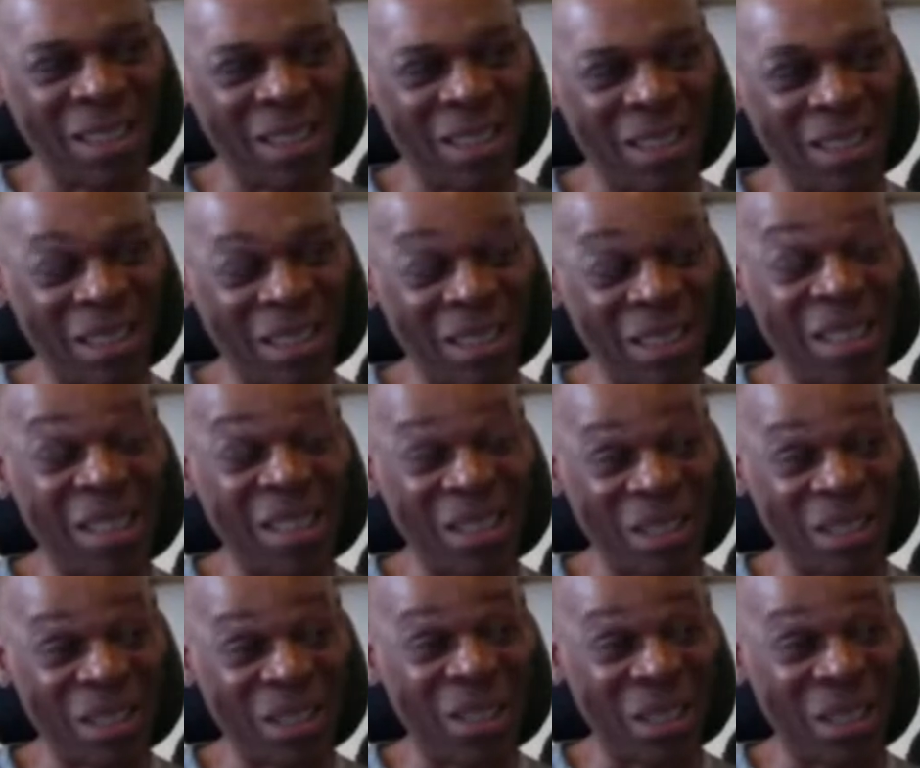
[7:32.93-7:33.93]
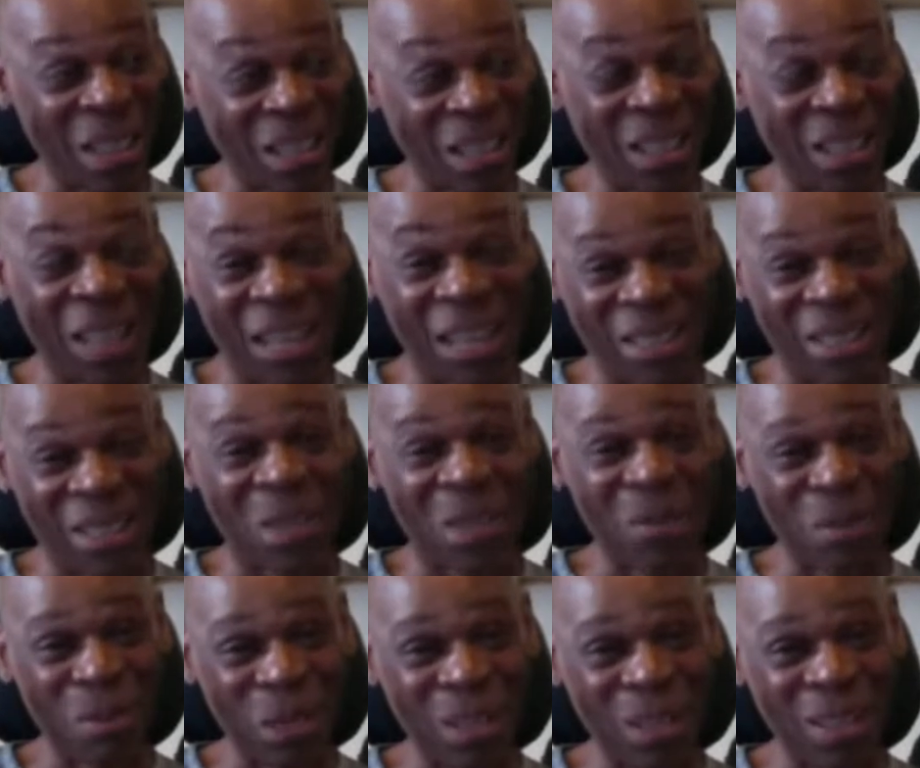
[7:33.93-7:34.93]
It is and has to
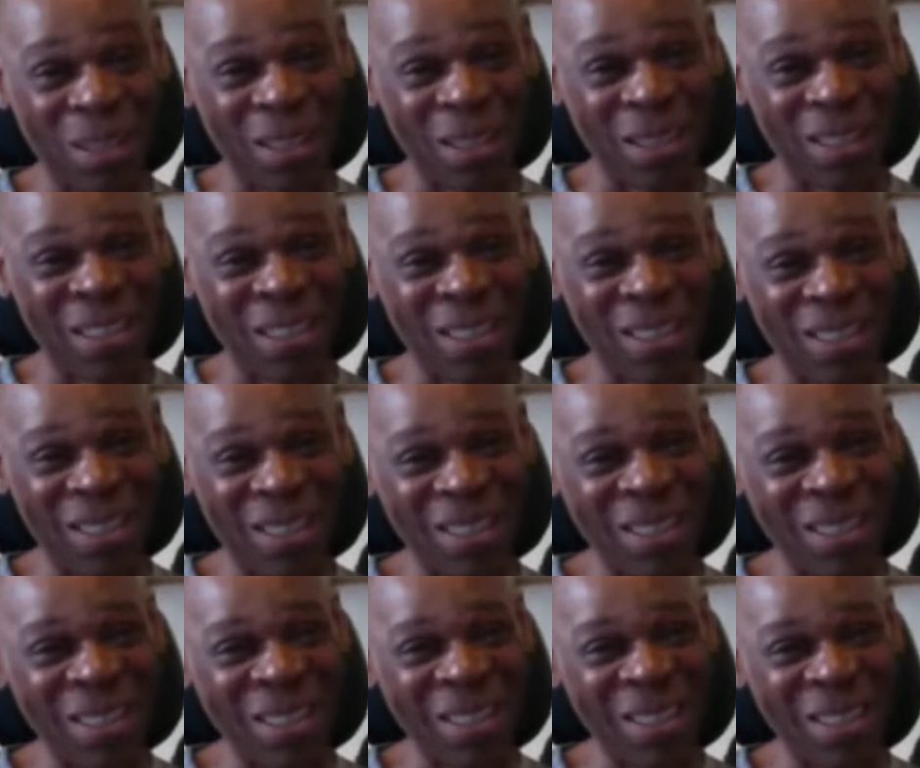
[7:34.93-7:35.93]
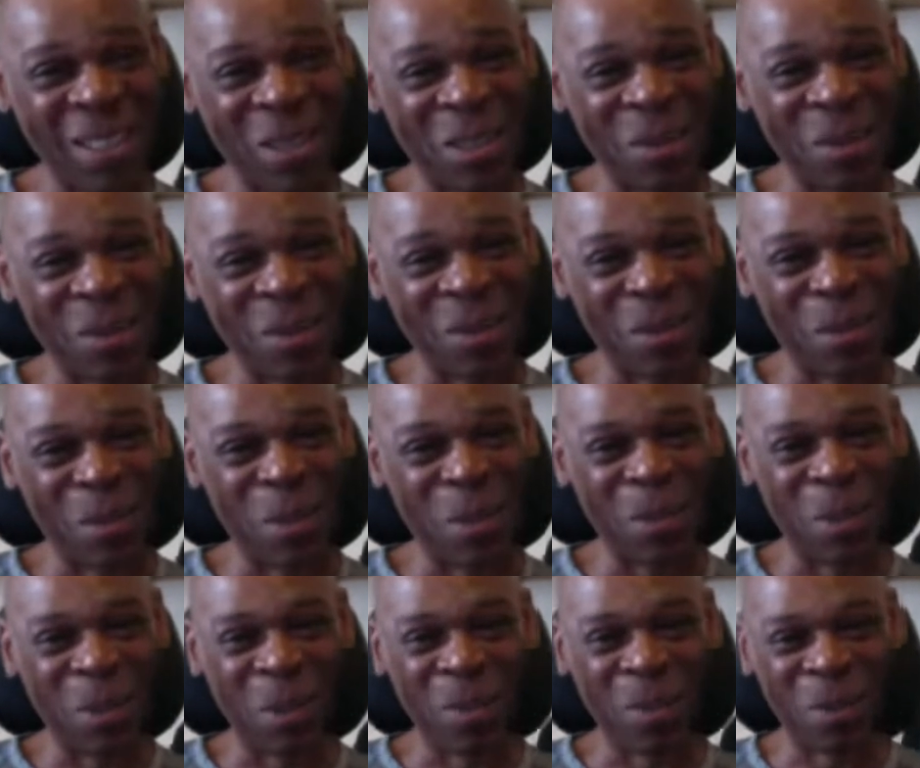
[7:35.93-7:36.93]
be, the
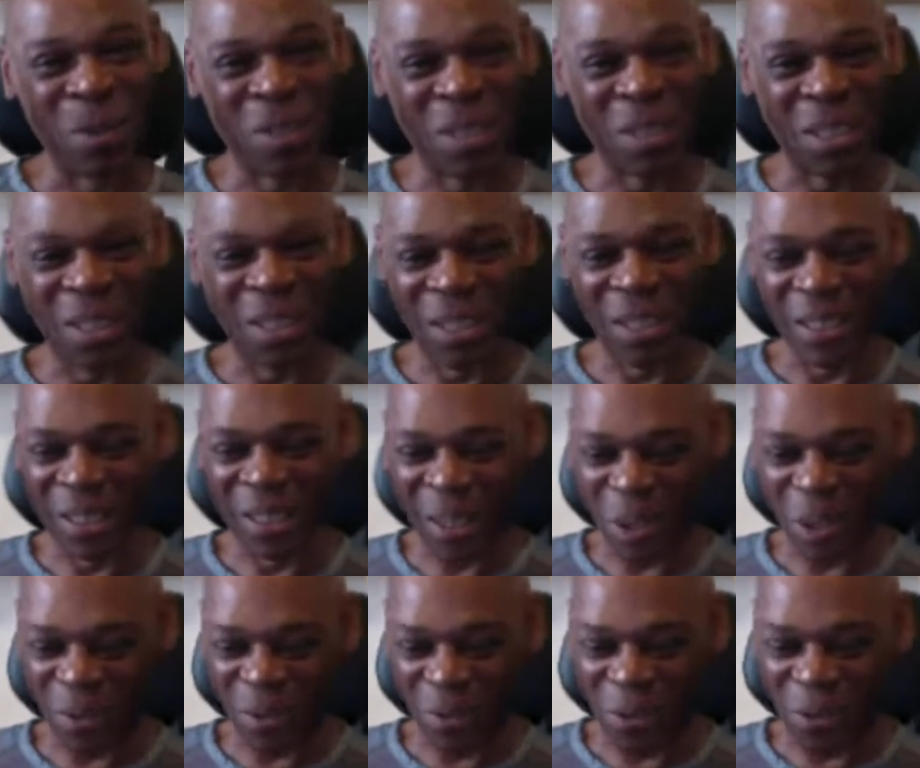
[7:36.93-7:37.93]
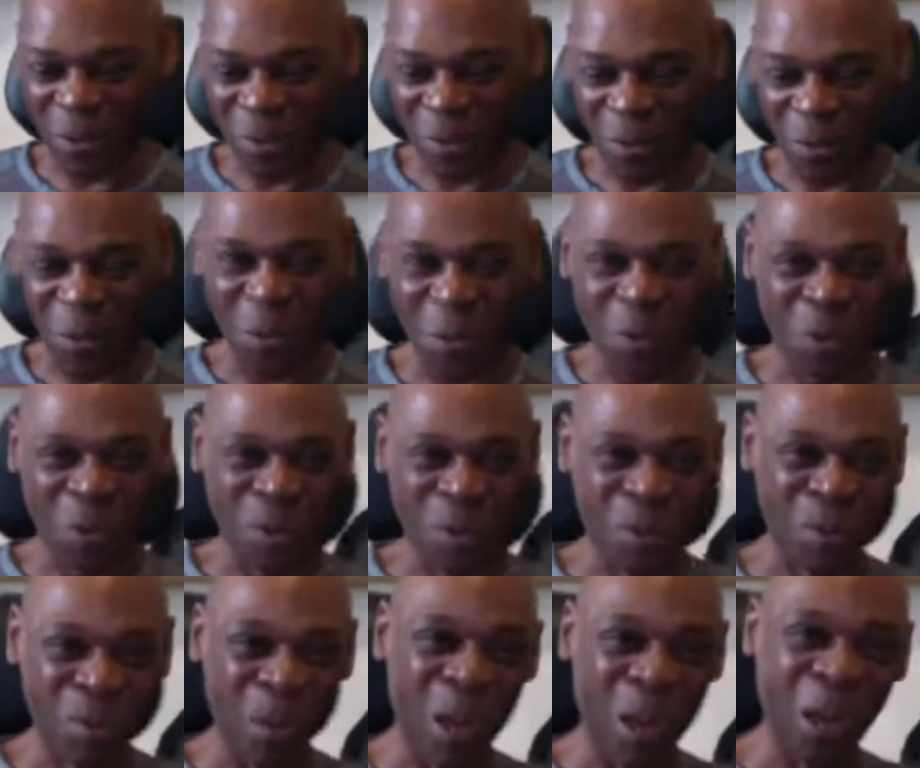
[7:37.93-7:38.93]
moment of seeing Del fall through
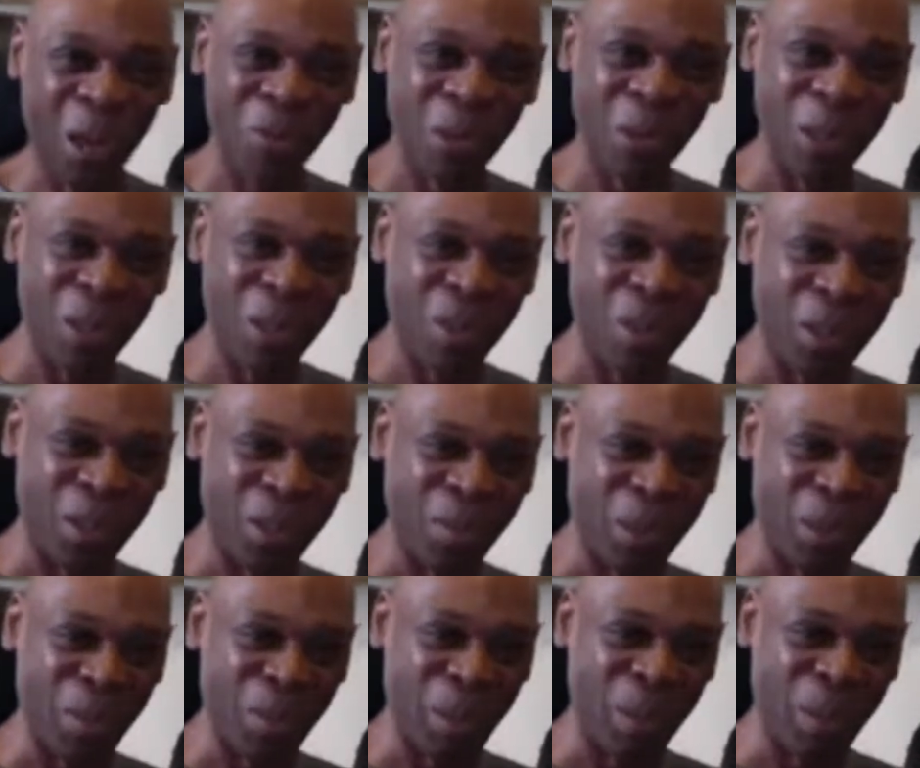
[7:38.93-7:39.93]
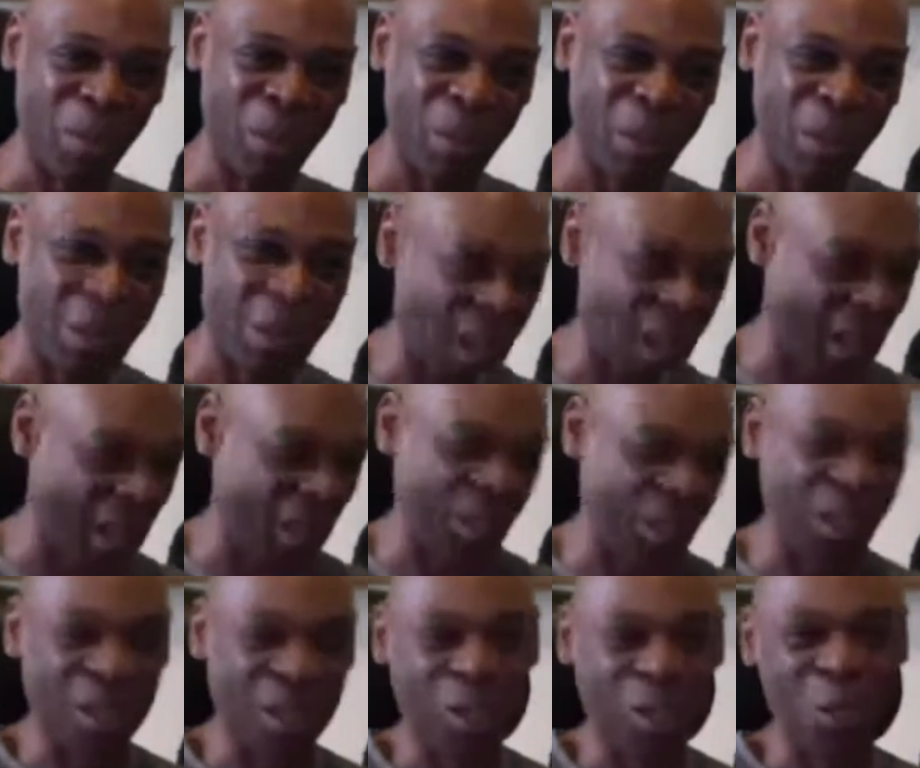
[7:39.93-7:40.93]
the bar, really, because it was the moment that I
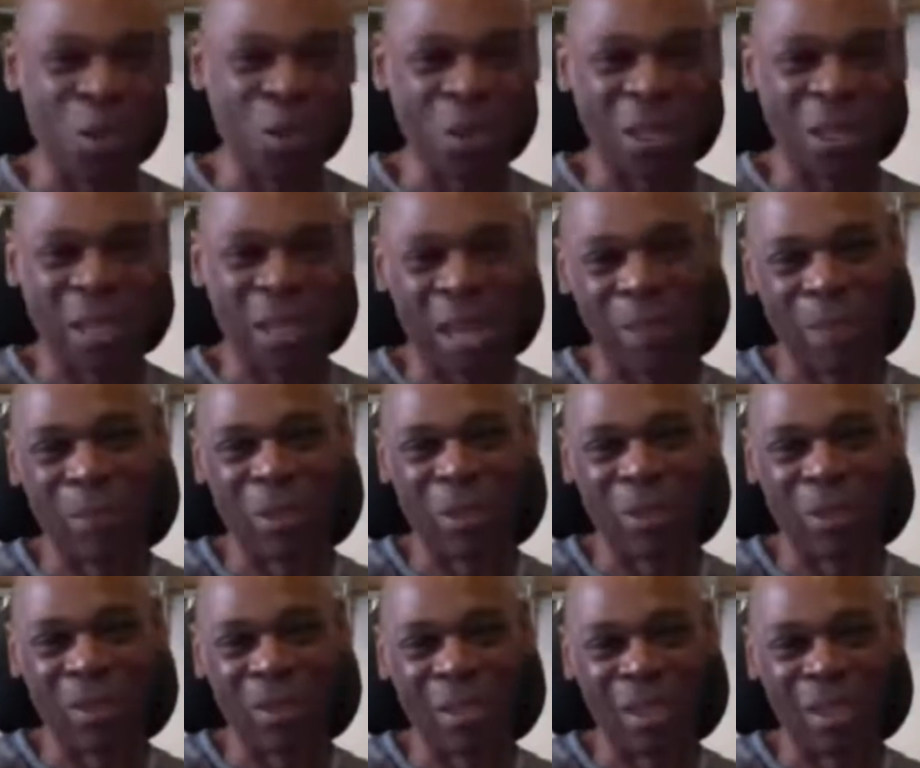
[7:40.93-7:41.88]
actually saw when it happened.